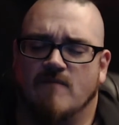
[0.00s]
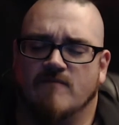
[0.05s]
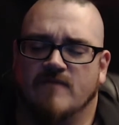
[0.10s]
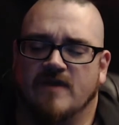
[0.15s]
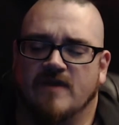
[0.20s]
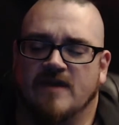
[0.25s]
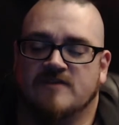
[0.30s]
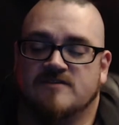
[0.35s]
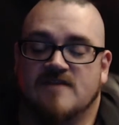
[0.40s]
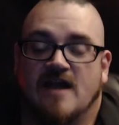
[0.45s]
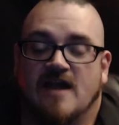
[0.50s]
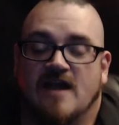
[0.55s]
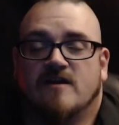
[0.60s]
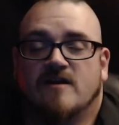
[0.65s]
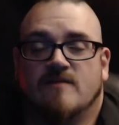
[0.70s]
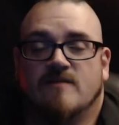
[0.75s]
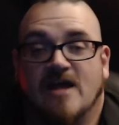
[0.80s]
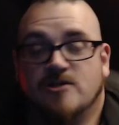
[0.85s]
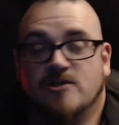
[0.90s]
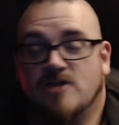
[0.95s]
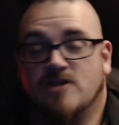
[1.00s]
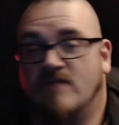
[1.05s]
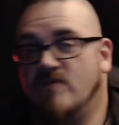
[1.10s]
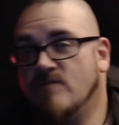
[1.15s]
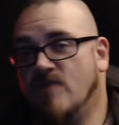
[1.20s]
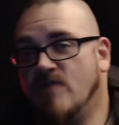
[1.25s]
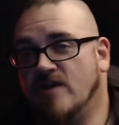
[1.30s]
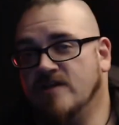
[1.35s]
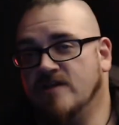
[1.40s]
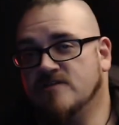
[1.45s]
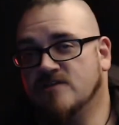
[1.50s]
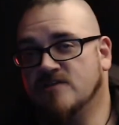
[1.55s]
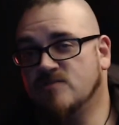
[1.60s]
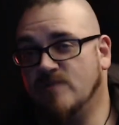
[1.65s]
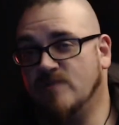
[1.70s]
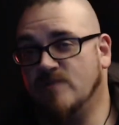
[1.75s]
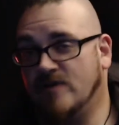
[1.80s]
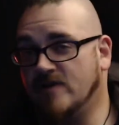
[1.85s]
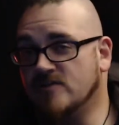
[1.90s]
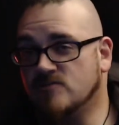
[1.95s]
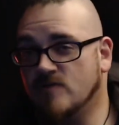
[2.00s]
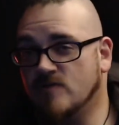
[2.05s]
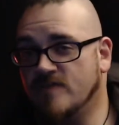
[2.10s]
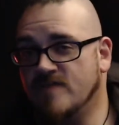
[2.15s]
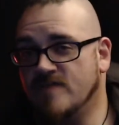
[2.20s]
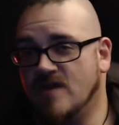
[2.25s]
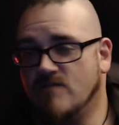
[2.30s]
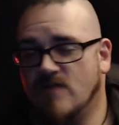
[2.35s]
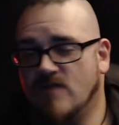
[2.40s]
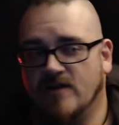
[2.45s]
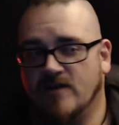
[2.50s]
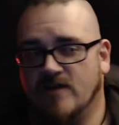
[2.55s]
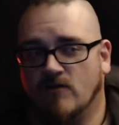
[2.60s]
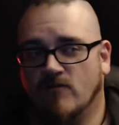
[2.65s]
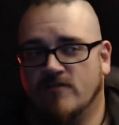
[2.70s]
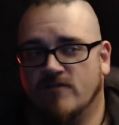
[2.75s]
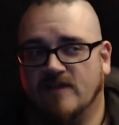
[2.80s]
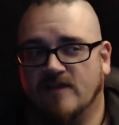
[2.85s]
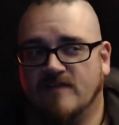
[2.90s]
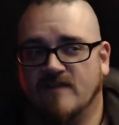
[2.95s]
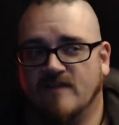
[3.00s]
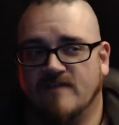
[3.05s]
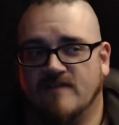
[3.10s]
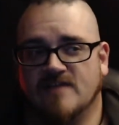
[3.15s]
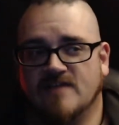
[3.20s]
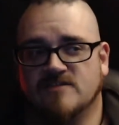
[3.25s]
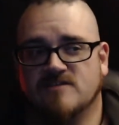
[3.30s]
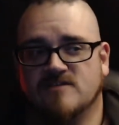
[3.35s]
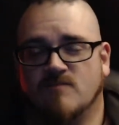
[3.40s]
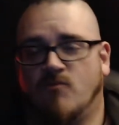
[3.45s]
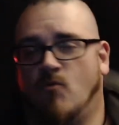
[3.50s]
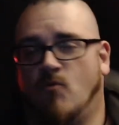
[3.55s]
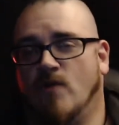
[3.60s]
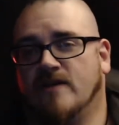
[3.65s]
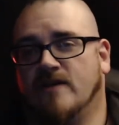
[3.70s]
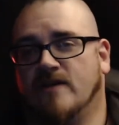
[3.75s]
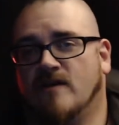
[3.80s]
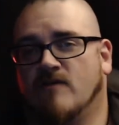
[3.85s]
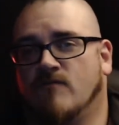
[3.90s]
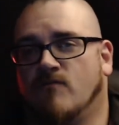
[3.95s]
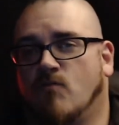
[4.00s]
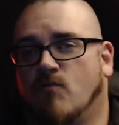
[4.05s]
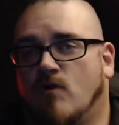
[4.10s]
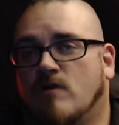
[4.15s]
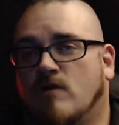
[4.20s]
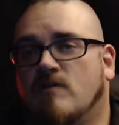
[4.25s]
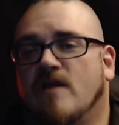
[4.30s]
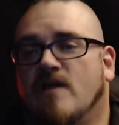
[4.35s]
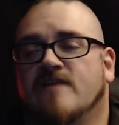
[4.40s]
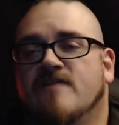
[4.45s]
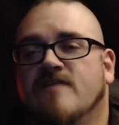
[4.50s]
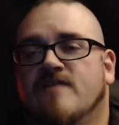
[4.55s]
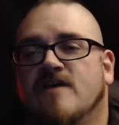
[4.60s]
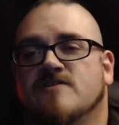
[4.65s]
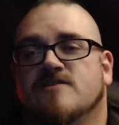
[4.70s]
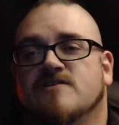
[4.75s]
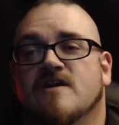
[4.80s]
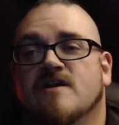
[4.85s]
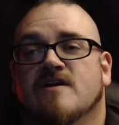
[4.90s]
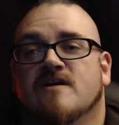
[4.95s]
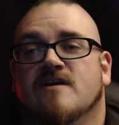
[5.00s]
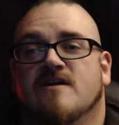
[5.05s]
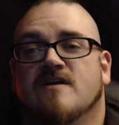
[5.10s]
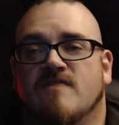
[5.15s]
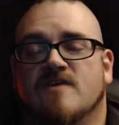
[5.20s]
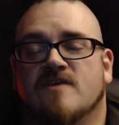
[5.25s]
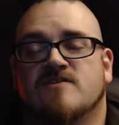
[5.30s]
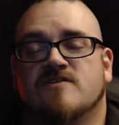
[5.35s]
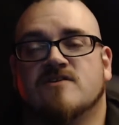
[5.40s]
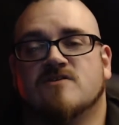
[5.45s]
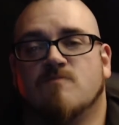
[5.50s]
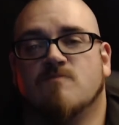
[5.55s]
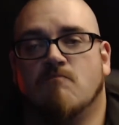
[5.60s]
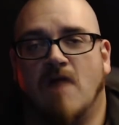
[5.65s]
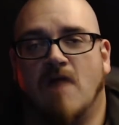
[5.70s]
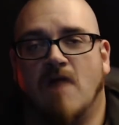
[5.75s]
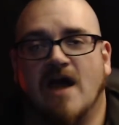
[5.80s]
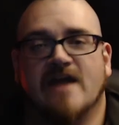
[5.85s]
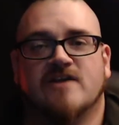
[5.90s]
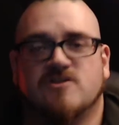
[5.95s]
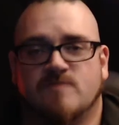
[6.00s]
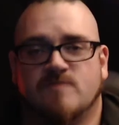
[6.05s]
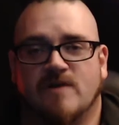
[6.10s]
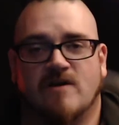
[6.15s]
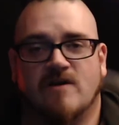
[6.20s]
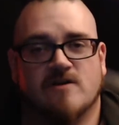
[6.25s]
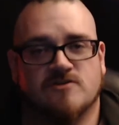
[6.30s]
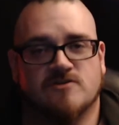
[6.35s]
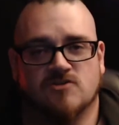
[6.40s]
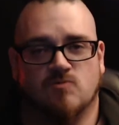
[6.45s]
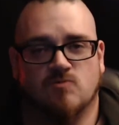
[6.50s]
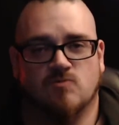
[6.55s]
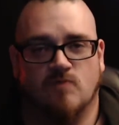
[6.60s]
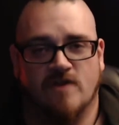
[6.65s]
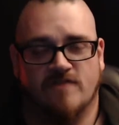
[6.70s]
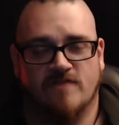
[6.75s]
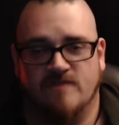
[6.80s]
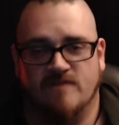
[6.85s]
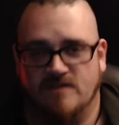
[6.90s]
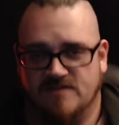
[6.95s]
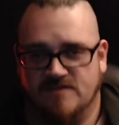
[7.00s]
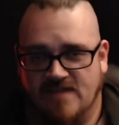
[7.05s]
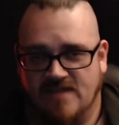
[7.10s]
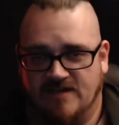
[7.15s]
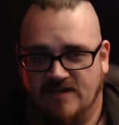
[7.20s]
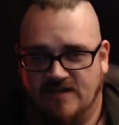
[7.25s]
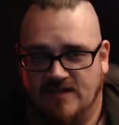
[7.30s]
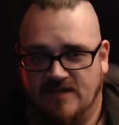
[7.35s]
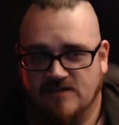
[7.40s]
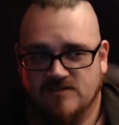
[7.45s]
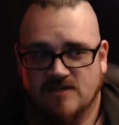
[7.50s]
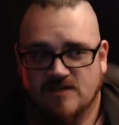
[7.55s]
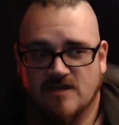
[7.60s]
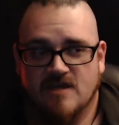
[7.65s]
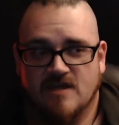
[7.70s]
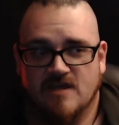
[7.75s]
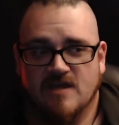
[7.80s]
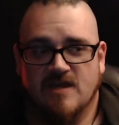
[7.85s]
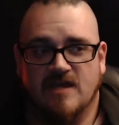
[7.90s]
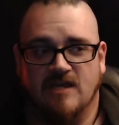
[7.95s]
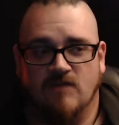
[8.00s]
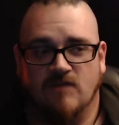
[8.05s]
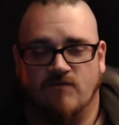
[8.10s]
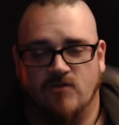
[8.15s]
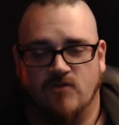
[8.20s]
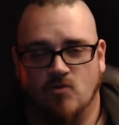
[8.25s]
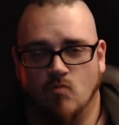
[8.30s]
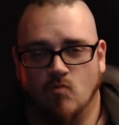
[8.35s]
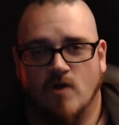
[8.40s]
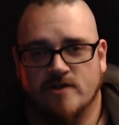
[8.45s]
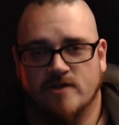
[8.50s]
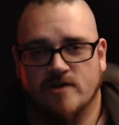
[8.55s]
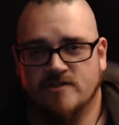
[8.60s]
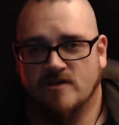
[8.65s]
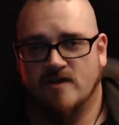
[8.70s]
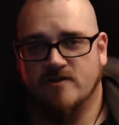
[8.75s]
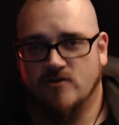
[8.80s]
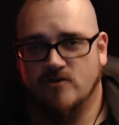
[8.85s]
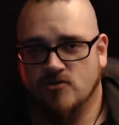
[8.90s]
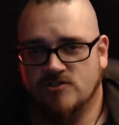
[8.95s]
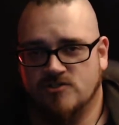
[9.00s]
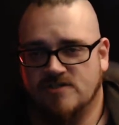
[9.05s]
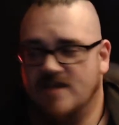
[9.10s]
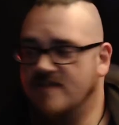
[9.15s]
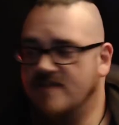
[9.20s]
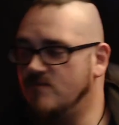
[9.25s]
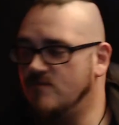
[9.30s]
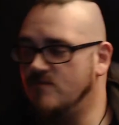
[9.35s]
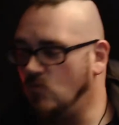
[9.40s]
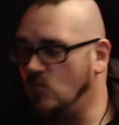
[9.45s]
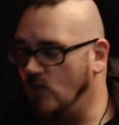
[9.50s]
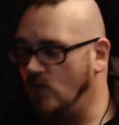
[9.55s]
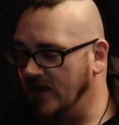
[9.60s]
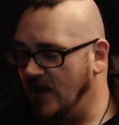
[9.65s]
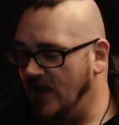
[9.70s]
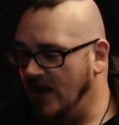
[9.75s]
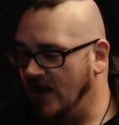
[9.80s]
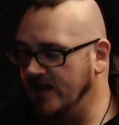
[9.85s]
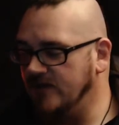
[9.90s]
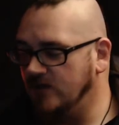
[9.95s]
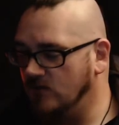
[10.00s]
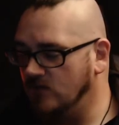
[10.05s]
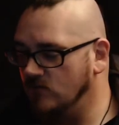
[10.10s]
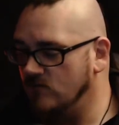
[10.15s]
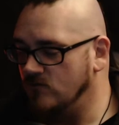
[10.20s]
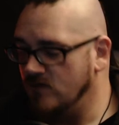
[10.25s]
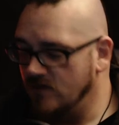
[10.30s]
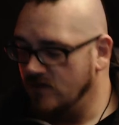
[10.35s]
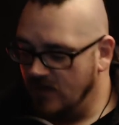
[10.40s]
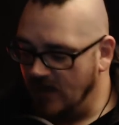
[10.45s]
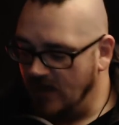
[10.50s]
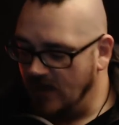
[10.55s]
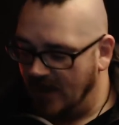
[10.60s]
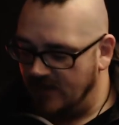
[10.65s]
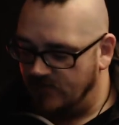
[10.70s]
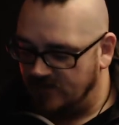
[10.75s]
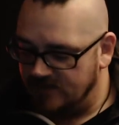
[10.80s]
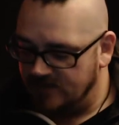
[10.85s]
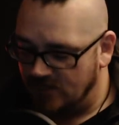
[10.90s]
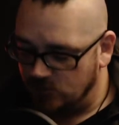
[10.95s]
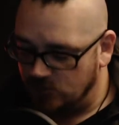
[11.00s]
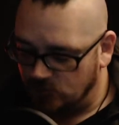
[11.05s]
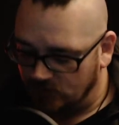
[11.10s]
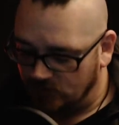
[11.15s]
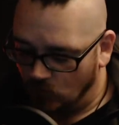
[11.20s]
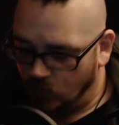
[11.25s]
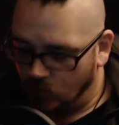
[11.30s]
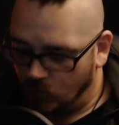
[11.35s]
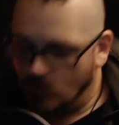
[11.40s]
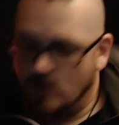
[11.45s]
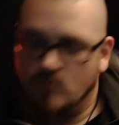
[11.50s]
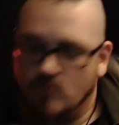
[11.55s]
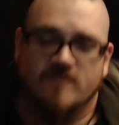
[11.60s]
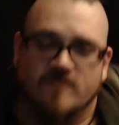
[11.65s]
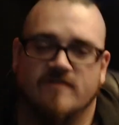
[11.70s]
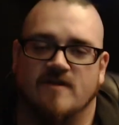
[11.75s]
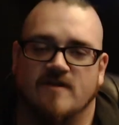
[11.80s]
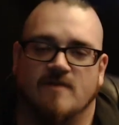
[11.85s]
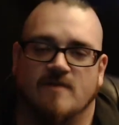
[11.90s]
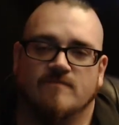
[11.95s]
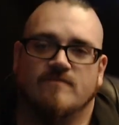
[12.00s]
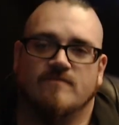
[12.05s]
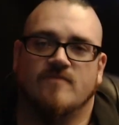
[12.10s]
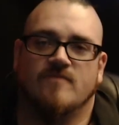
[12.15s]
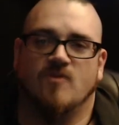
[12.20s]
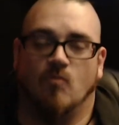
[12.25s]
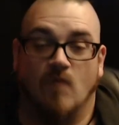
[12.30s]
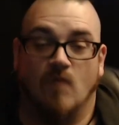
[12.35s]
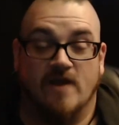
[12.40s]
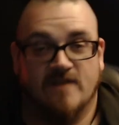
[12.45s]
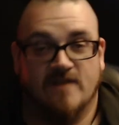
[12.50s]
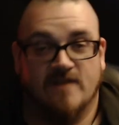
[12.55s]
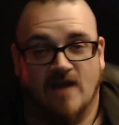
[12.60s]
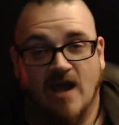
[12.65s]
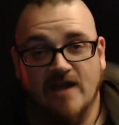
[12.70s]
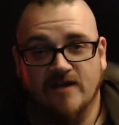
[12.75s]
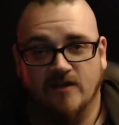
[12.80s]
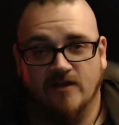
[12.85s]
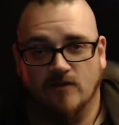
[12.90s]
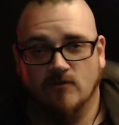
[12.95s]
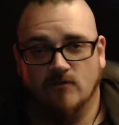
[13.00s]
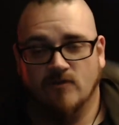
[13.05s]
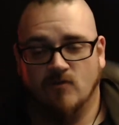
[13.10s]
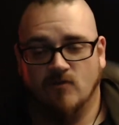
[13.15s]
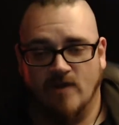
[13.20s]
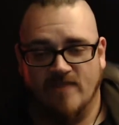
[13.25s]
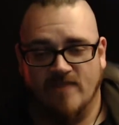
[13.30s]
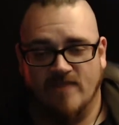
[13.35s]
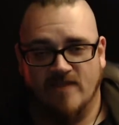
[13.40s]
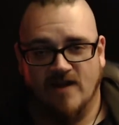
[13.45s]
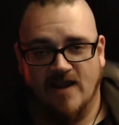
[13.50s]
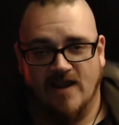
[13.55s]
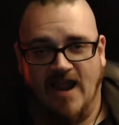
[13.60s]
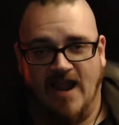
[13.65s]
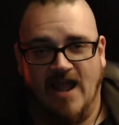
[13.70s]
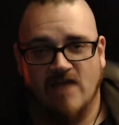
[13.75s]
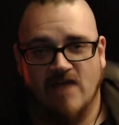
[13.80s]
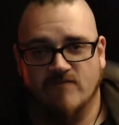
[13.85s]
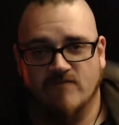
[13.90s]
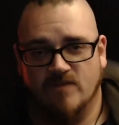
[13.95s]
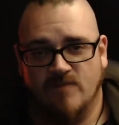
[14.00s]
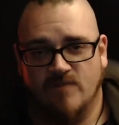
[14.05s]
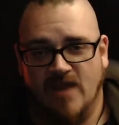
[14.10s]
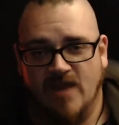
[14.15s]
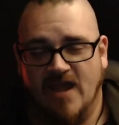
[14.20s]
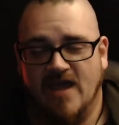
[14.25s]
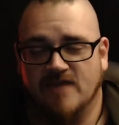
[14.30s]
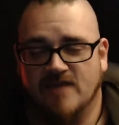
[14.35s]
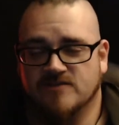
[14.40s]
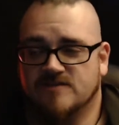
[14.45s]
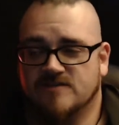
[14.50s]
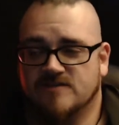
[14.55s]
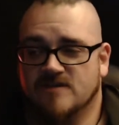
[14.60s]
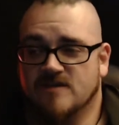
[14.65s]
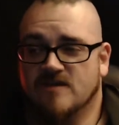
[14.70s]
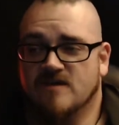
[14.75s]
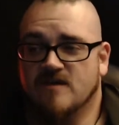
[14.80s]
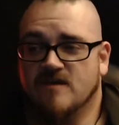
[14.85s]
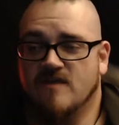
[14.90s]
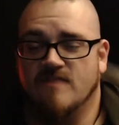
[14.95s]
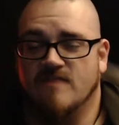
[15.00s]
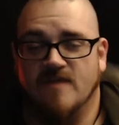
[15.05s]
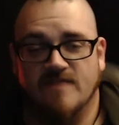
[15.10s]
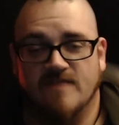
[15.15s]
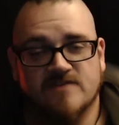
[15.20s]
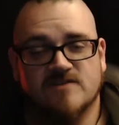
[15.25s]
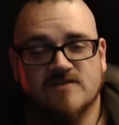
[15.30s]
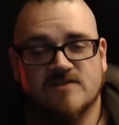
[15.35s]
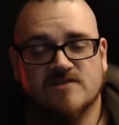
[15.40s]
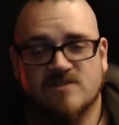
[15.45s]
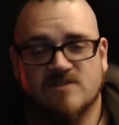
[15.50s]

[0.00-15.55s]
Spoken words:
It's not going to match everybody's experience with them. I don't think that that's the point of work like this. This is my experiences with these entities. If you want to understand them the way I do, and potentially work with them the way that I do, and the way that I have in the past, then this is